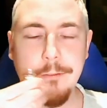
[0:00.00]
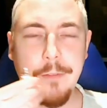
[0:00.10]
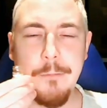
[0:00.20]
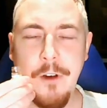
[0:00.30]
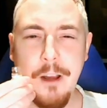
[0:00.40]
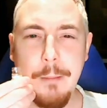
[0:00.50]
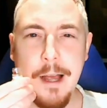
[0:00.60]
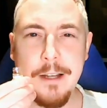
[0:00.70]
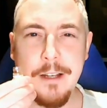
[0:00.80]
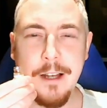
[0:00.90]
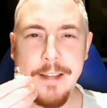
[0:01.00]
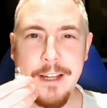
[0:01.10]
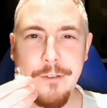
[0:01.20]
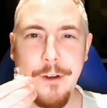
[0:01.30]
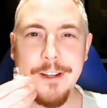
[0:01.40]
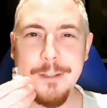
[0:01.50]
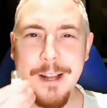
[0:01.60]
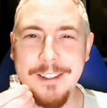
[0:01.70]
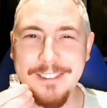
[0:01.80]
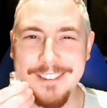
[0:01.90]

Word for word: I'm very bad at identifying smells,